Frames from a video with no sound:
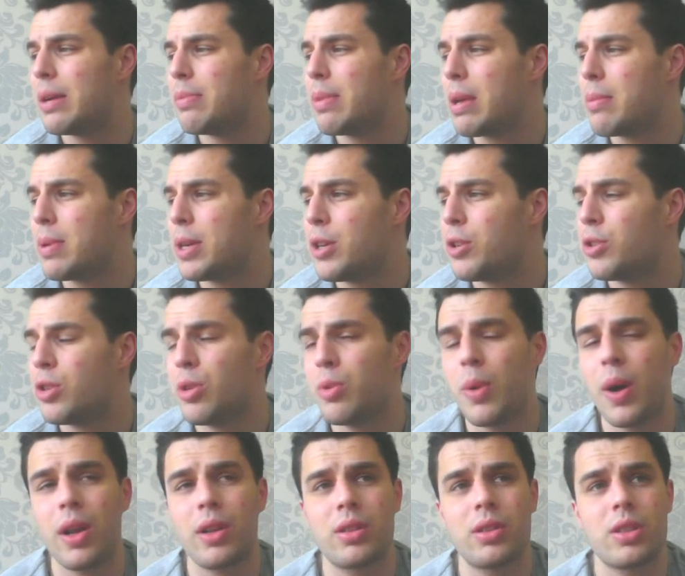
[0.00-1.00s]
Maybe he'd
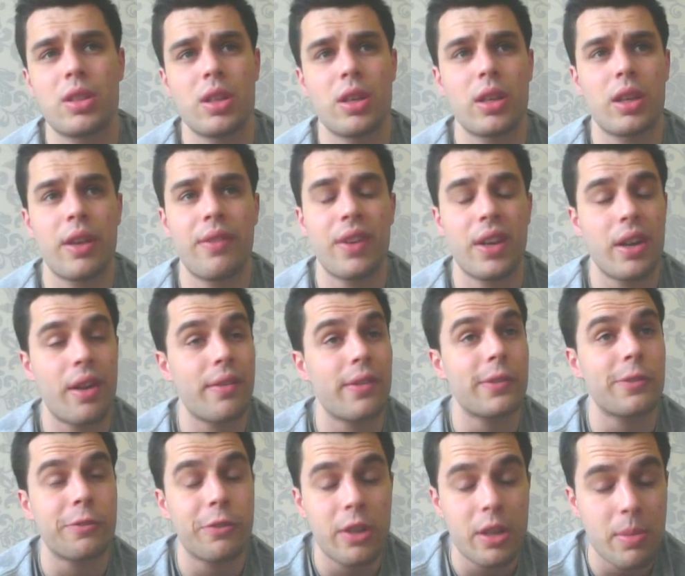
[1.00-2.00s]
do well to give it
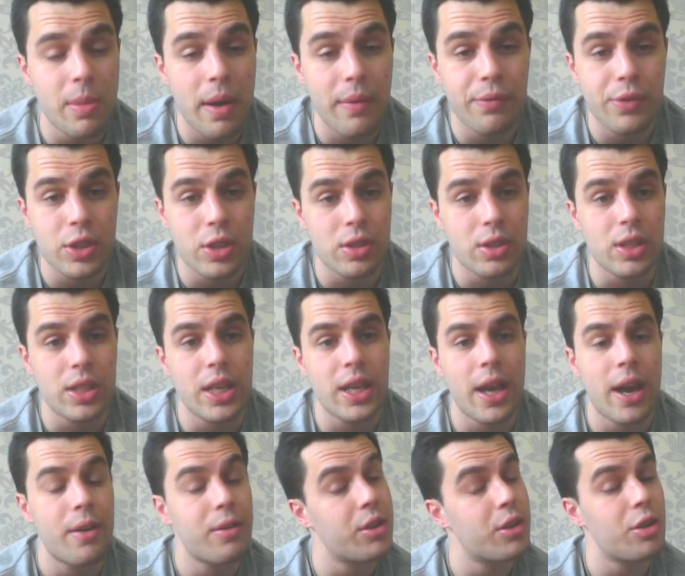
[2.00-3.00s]
another 3 months and
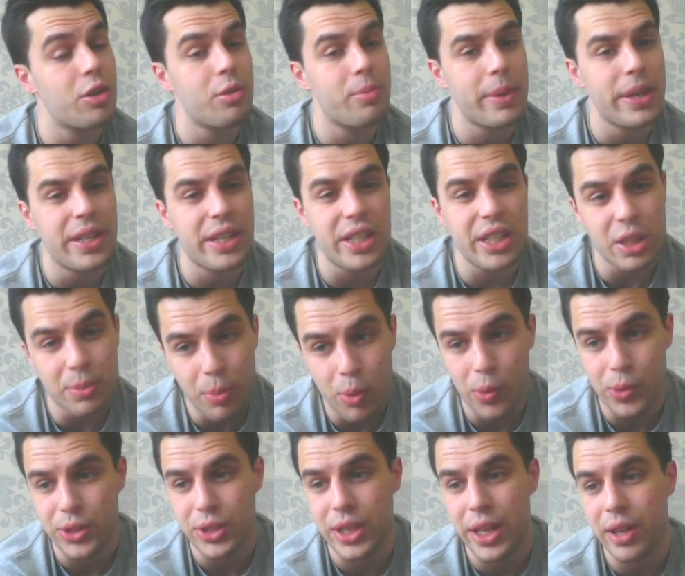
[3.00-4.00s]
see how the new BT
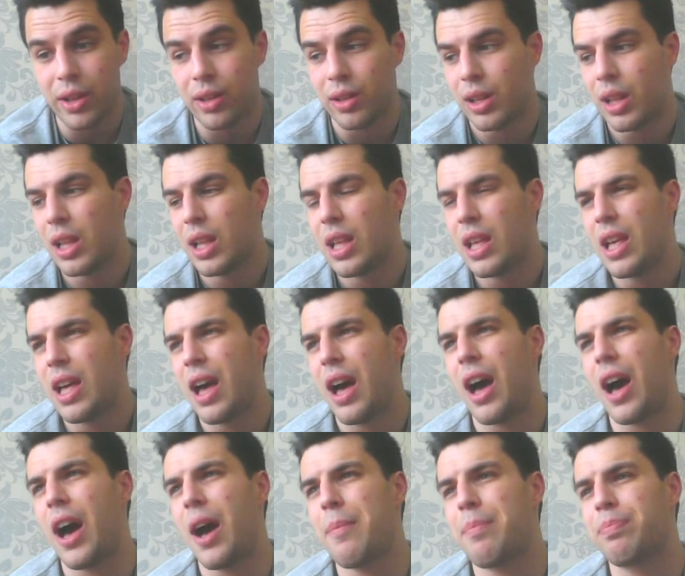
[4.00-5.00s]
Sports deal.
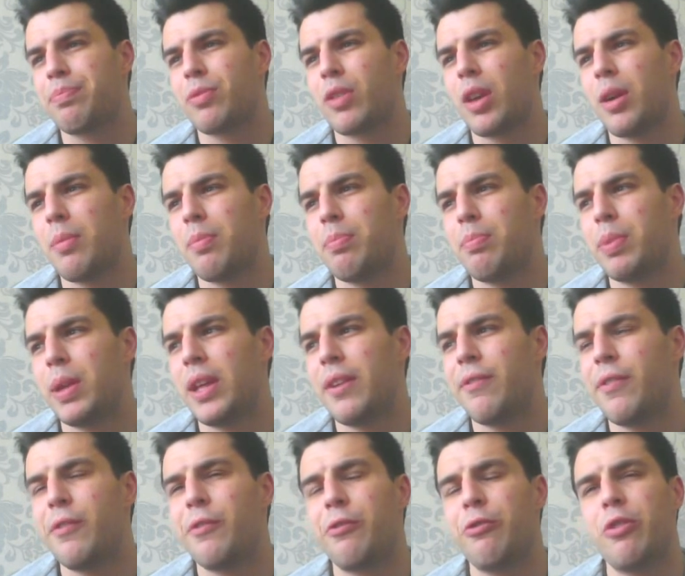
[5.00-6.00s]
But
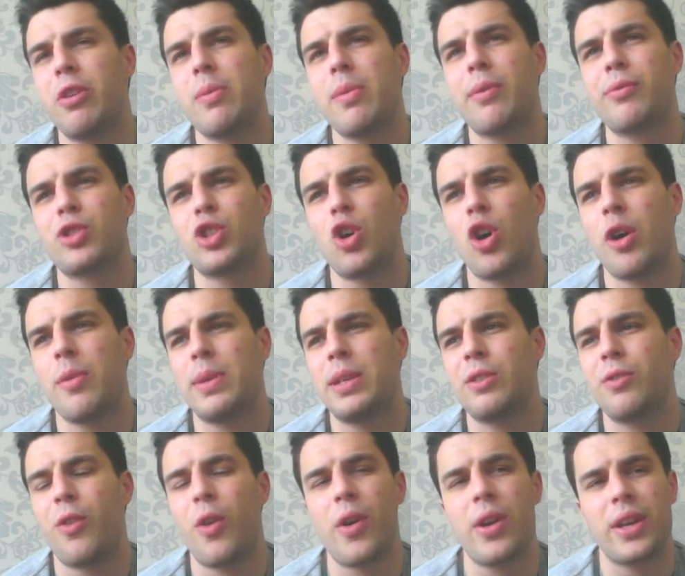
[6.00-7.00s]
if in 3 months' time
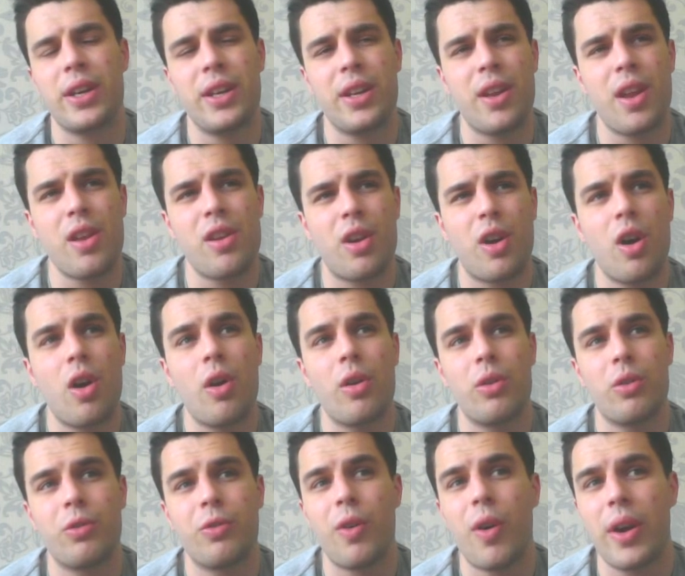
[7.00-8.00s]
he's fighting in an
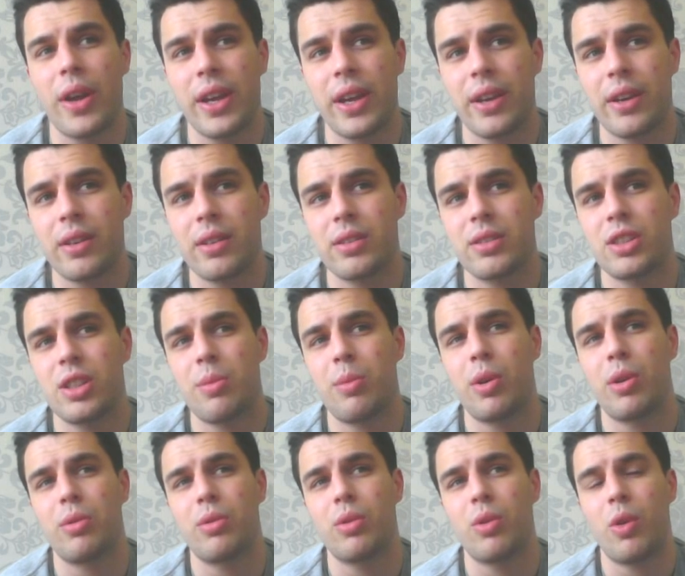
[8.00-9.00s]
undercard or fighting
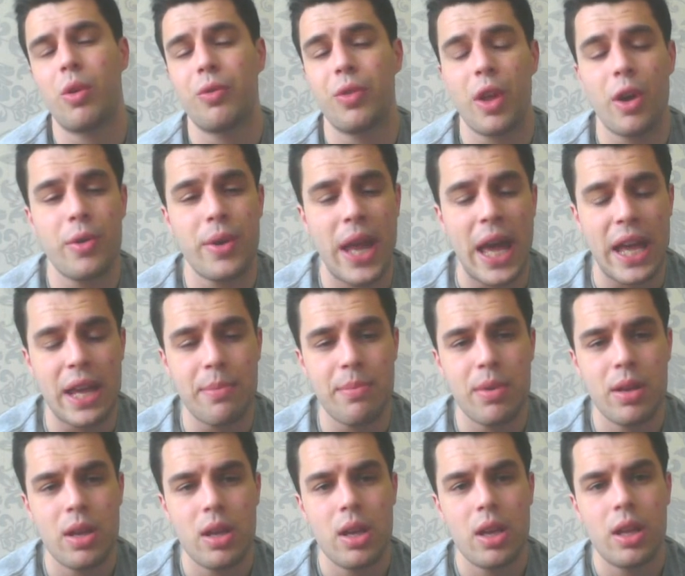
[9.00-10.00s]
someone of no
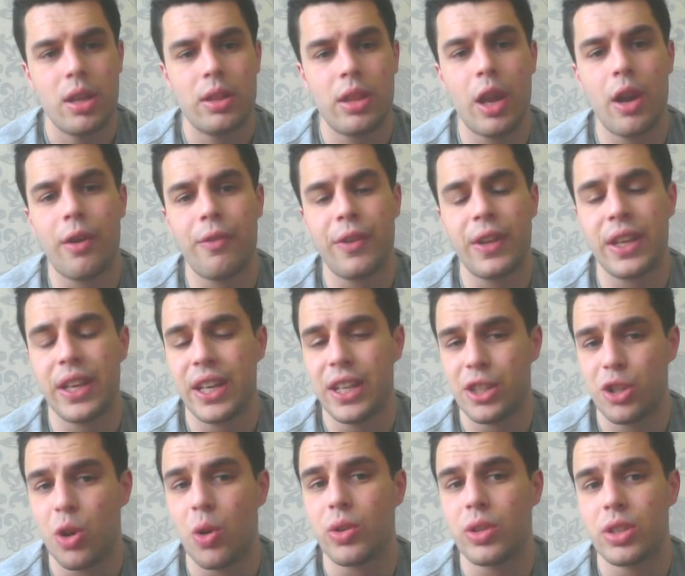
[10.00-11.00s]
name, then I think
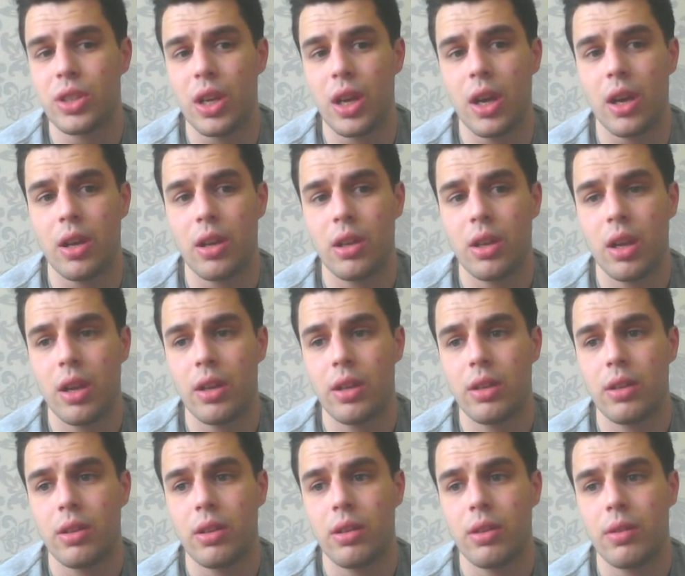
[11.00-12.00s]
he's got to,
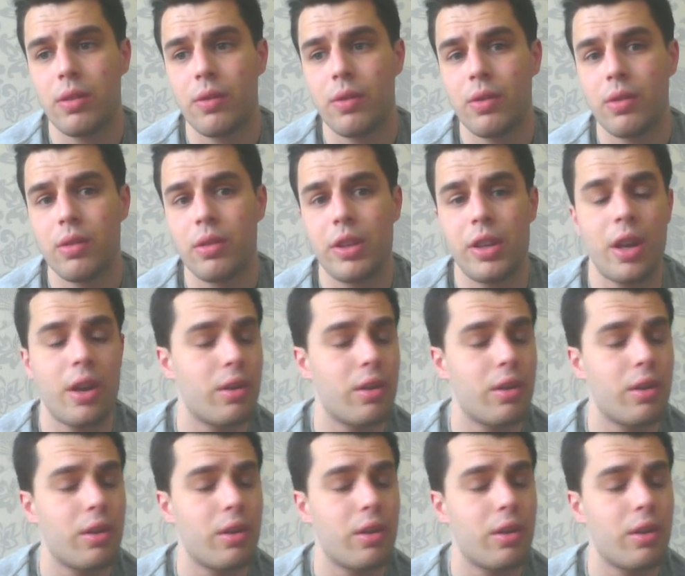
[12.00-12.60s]
you